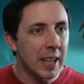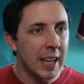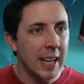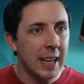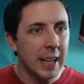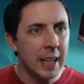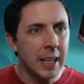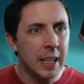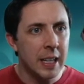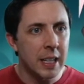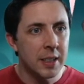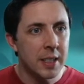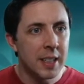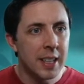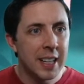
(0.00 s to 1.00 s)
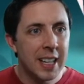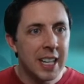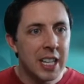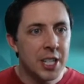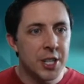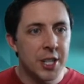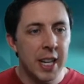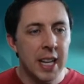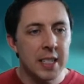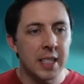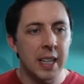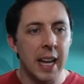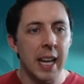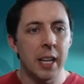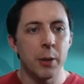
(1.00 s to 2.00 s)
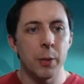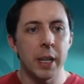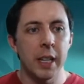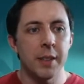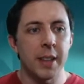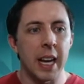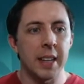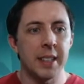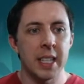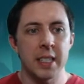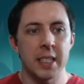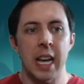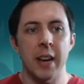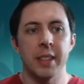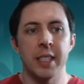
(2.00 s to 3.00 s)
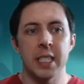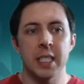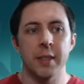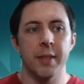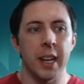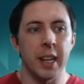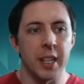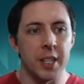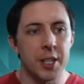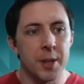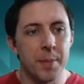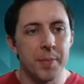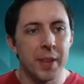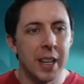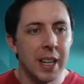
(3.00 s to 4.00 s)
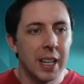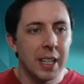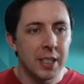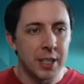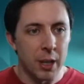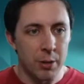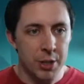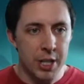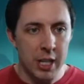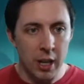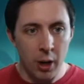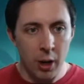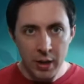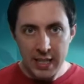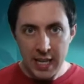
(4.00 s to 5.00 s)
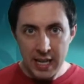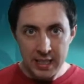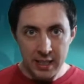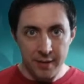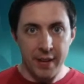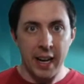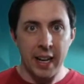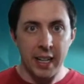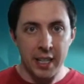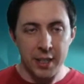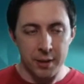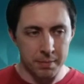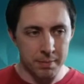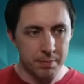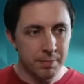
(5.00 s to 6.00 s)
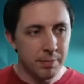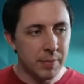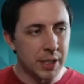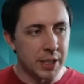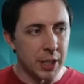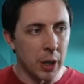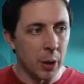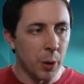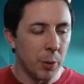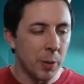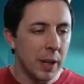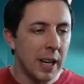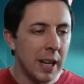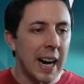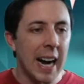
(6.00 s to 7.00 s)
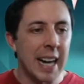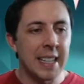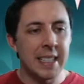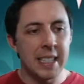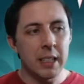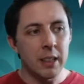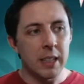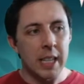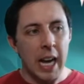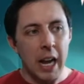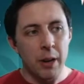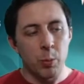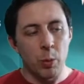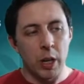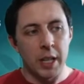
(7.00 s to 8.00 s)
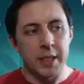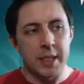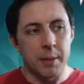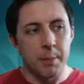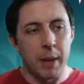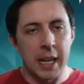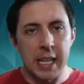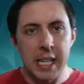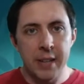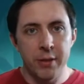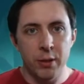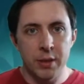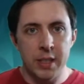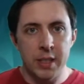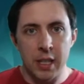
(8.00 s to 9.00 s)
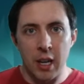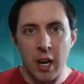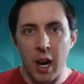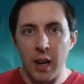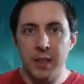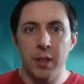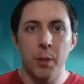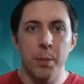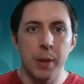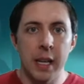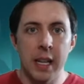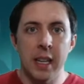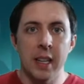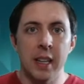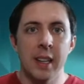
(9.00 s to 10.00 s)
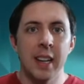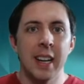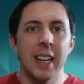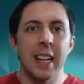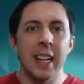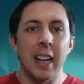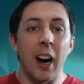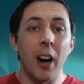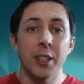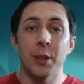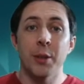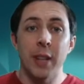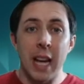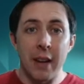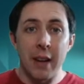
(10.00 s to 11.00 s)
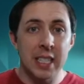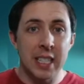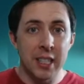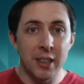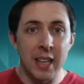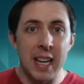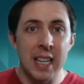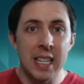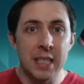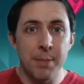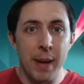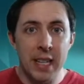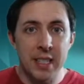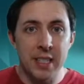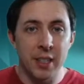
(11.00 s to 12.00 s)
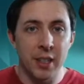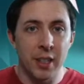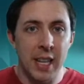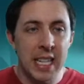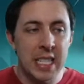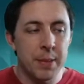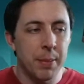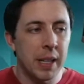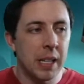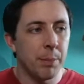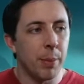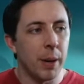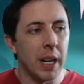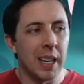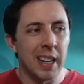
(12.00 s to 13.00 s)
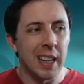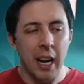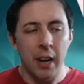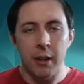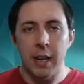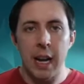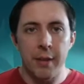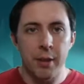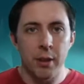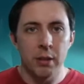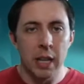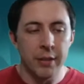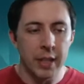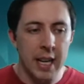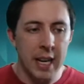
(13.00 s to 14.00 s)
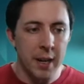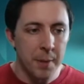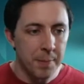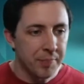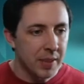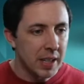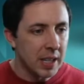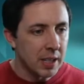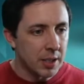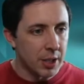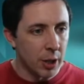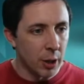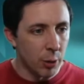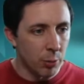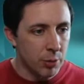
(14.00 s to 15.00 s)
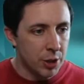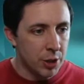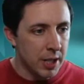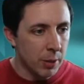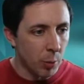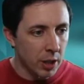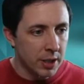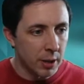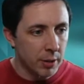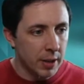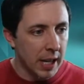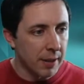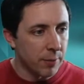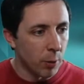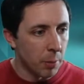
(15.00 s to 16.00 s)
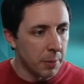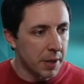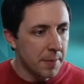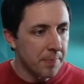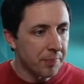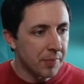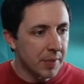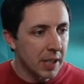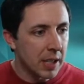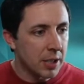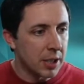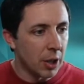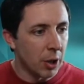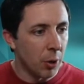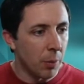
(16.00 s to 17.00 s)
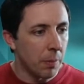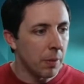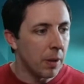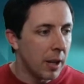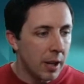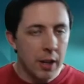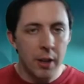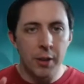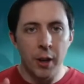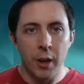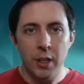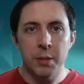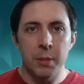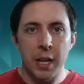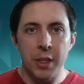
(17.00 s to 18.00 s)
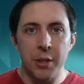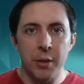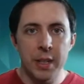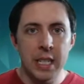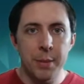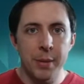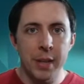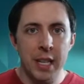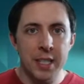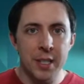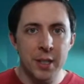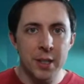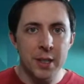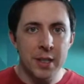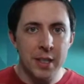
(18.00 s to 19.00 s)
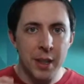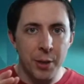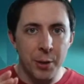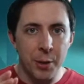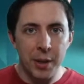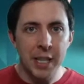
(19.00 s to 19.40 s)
and she has an AoE that doesn't have a disadvantage. So she always has an advantage. So ideally, I want my evil to also to have a skill that is based on HP, but I already have her leveled out, so she works okay for me. So those are my three DPSers, three